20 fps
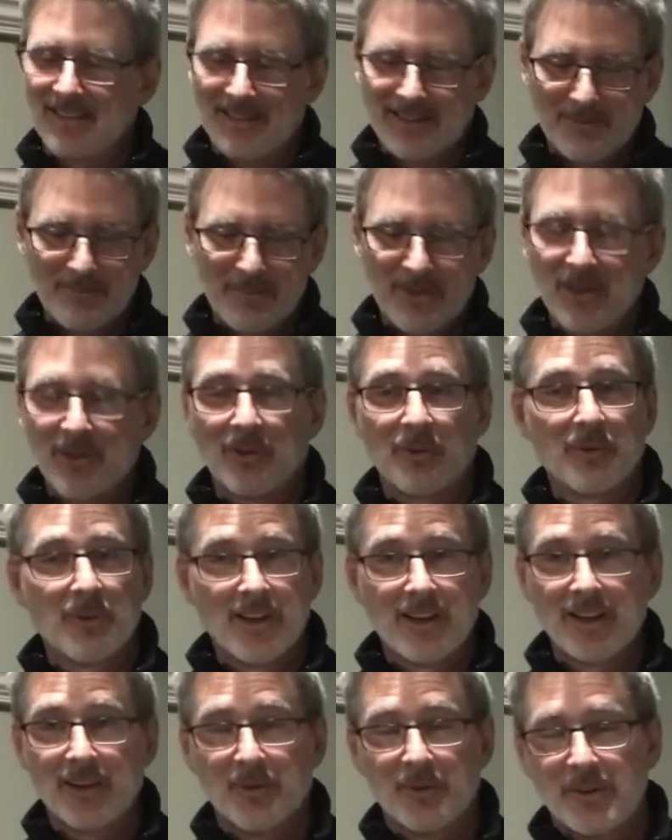middle
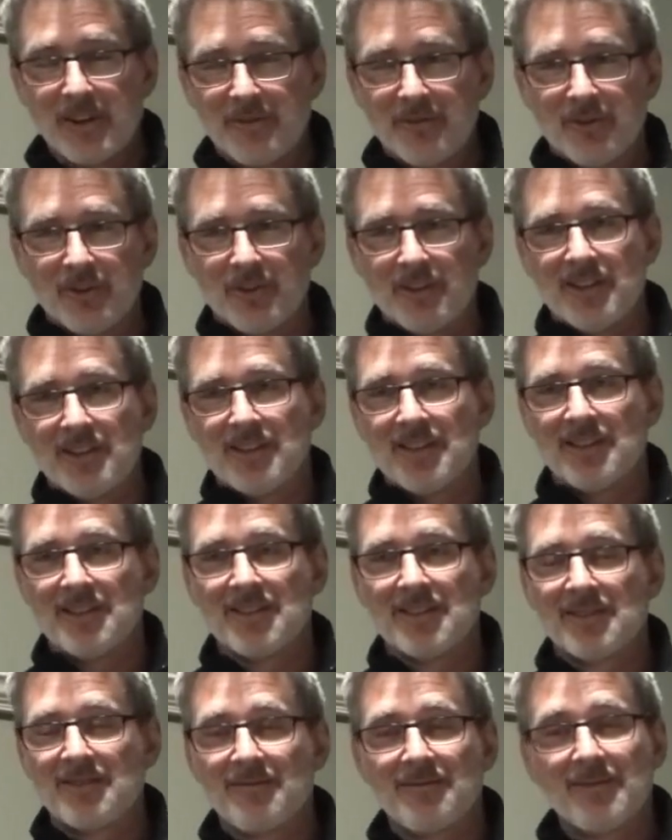ring, or whatever, you can
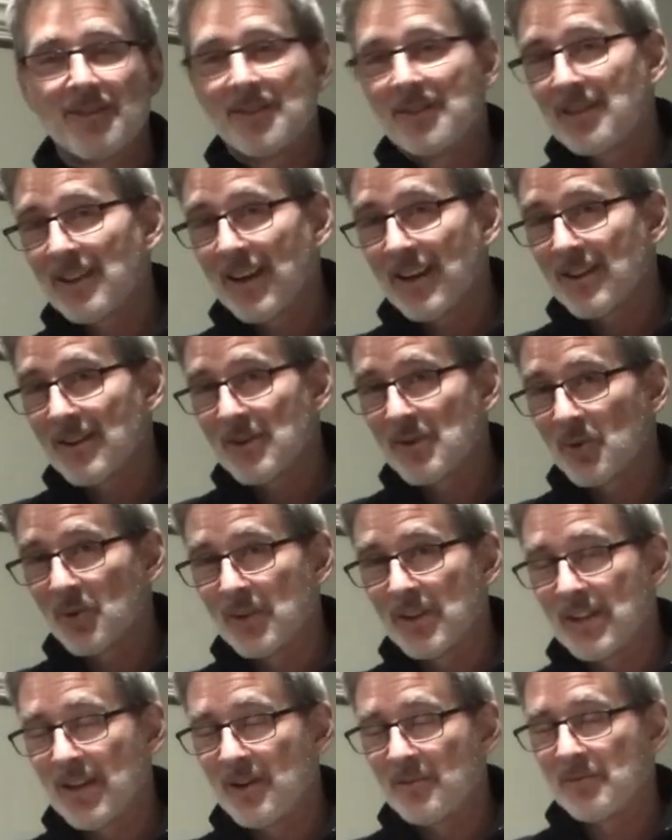just kind of sort it
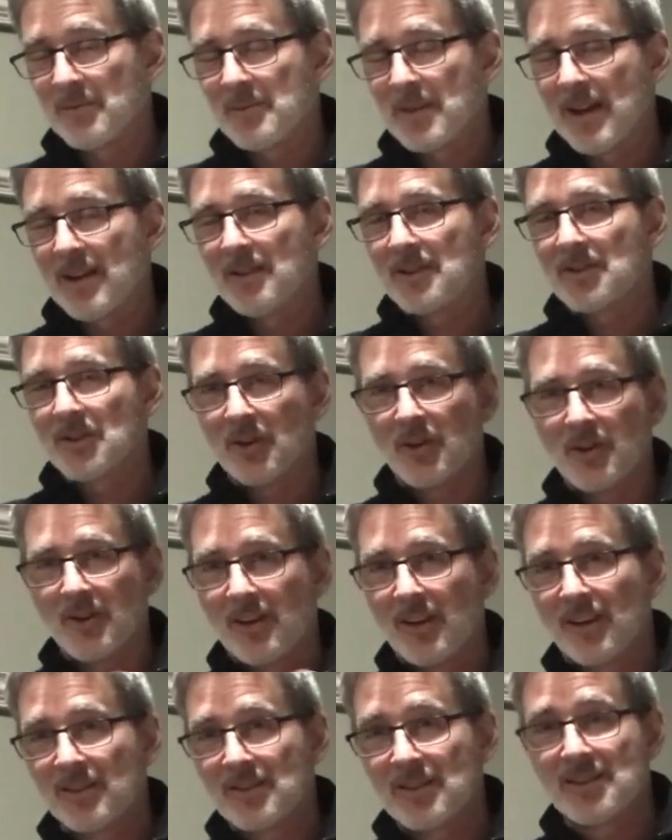out from that. So
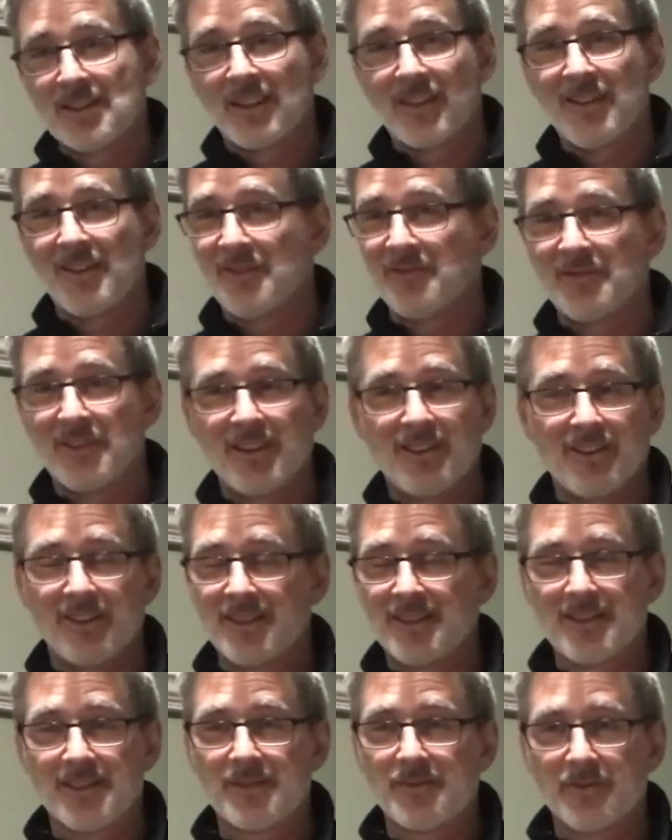I'll just tell you the fingerings.
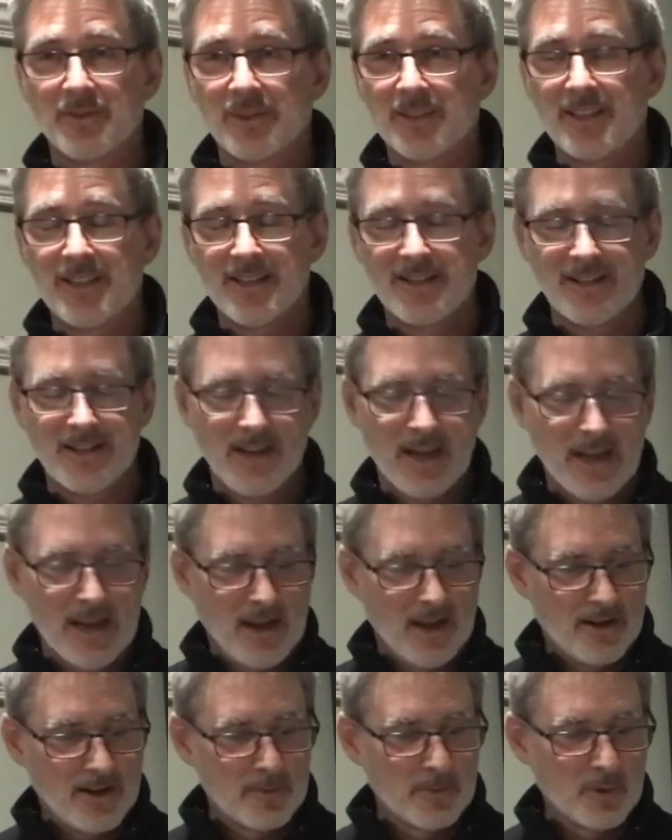It's really easy.
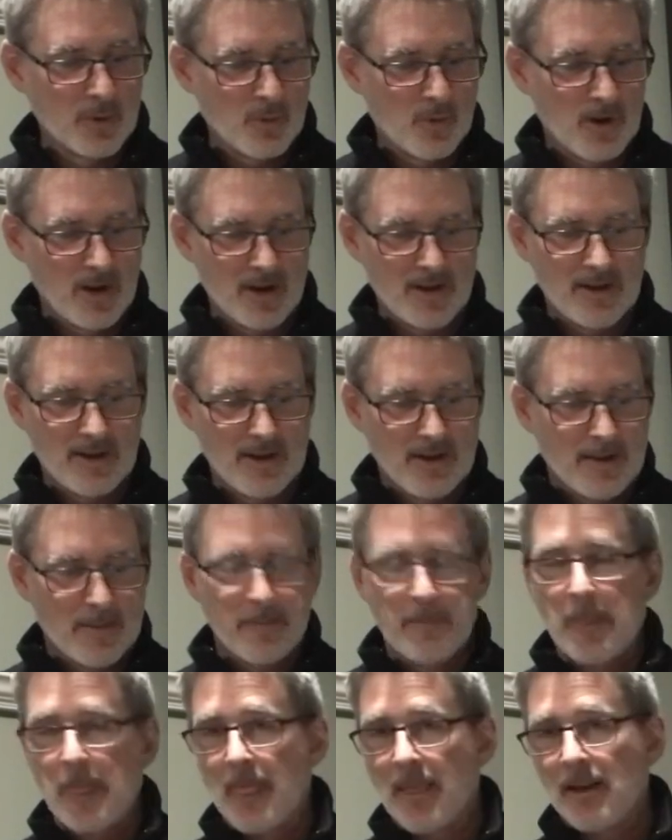Number 1
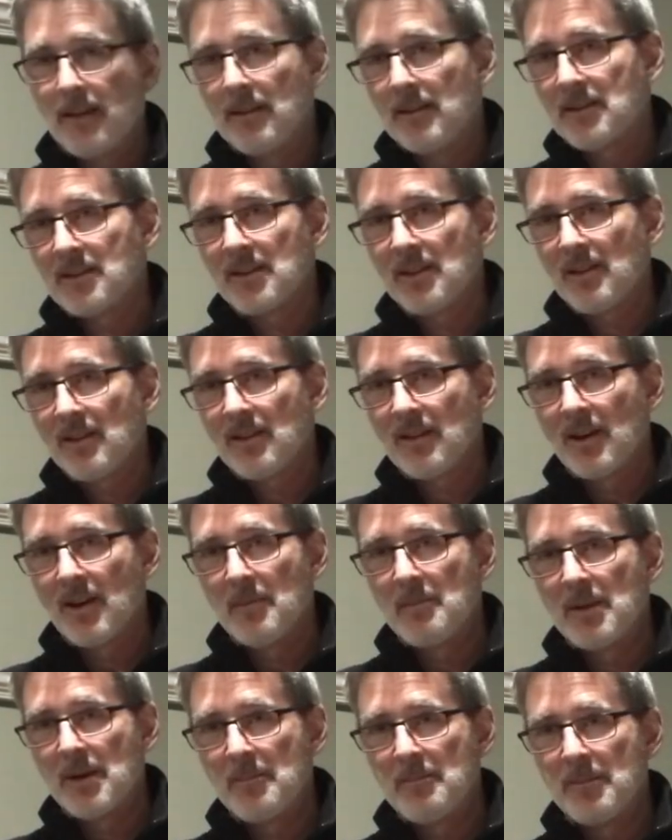is
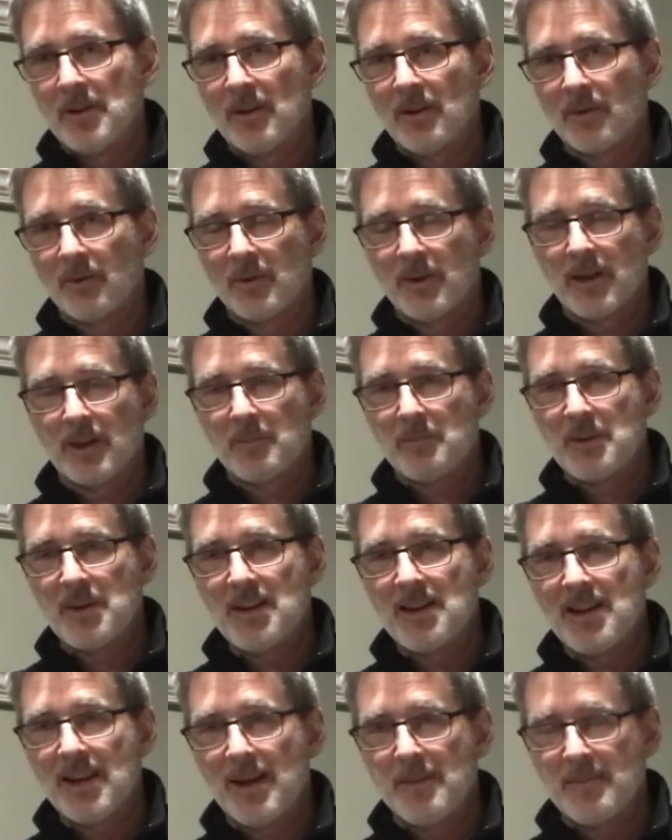thumb, middle, ring,
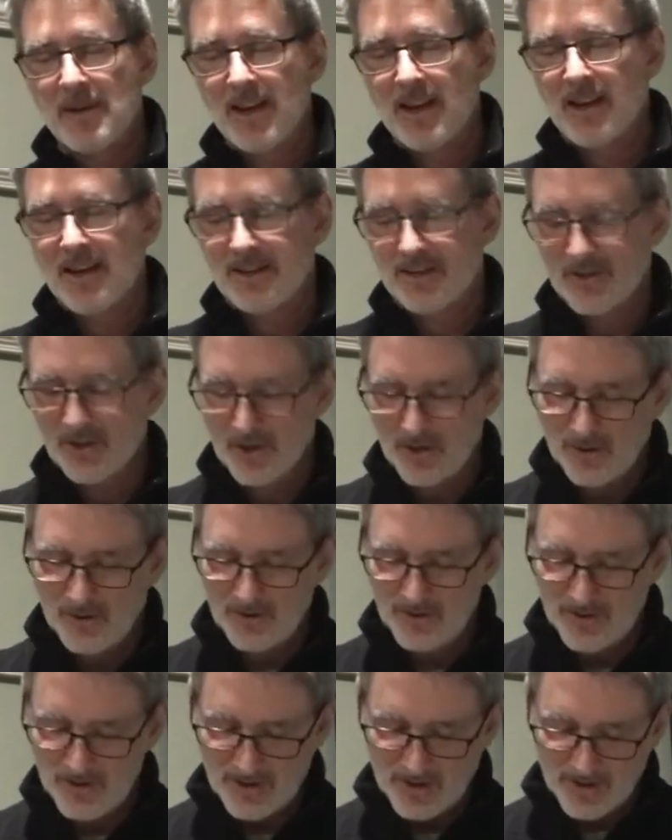PMA. So
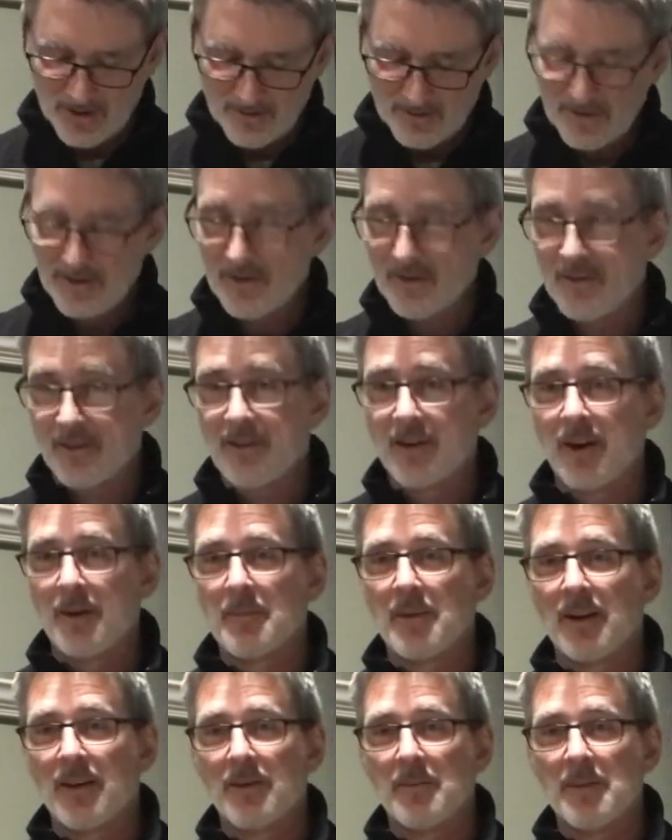you can do thumb
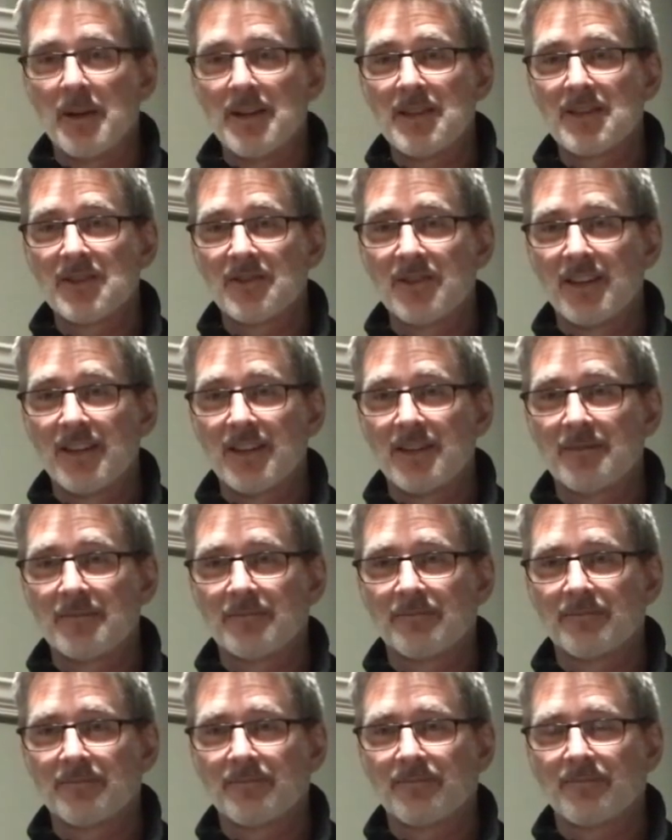on the bass string,
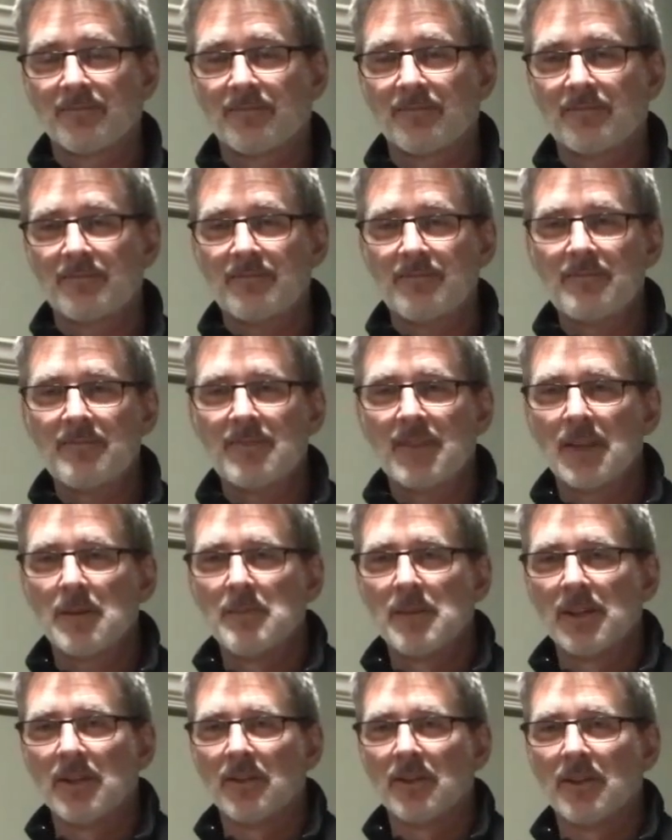
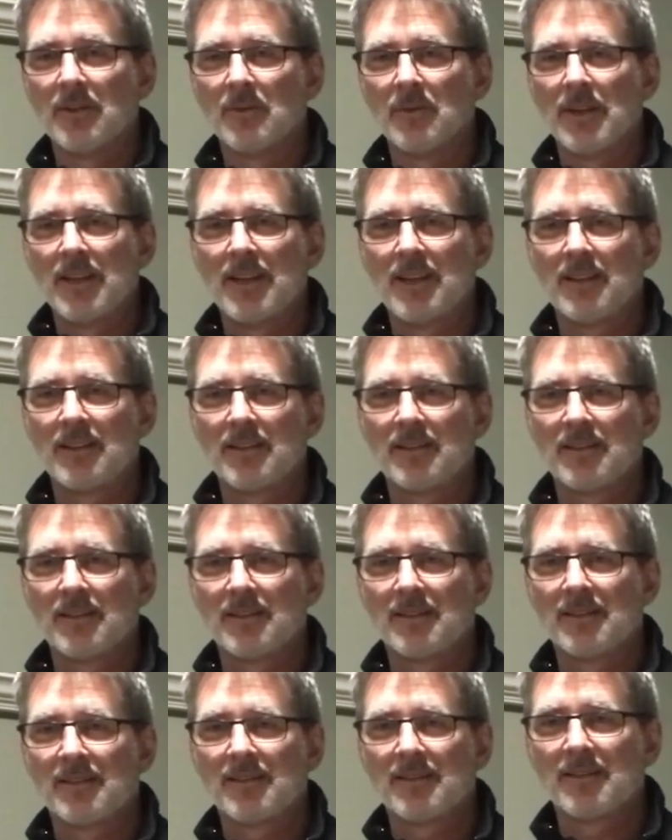middle and
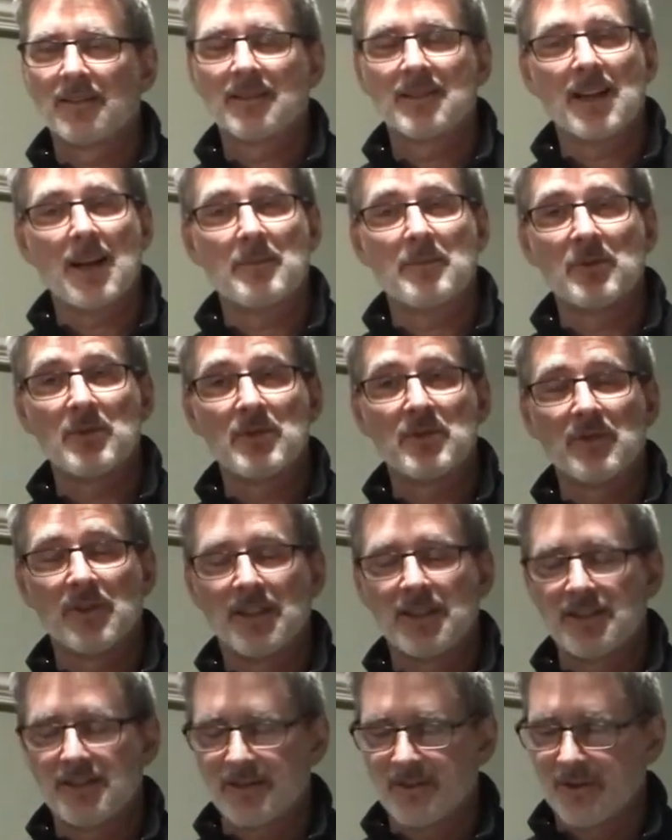ring, top 2
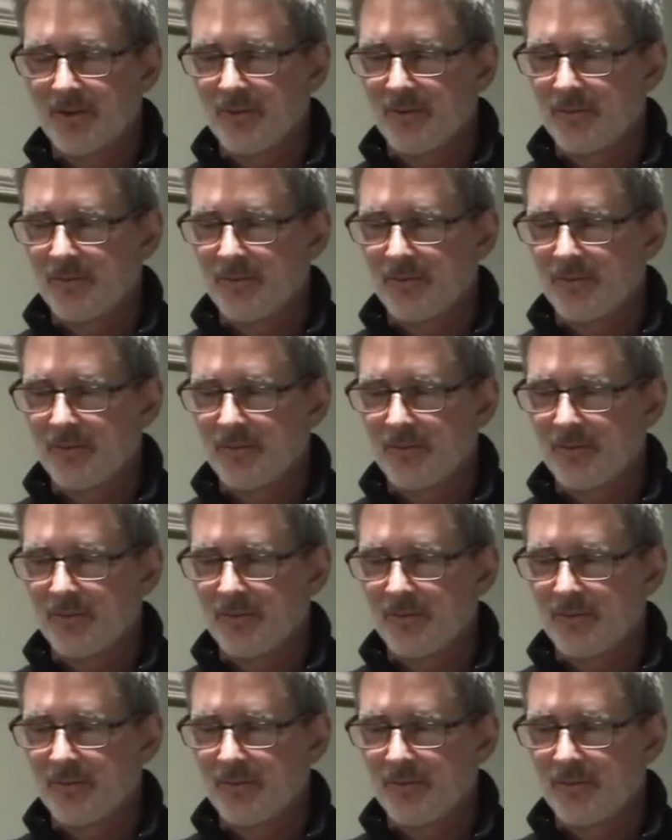strings. So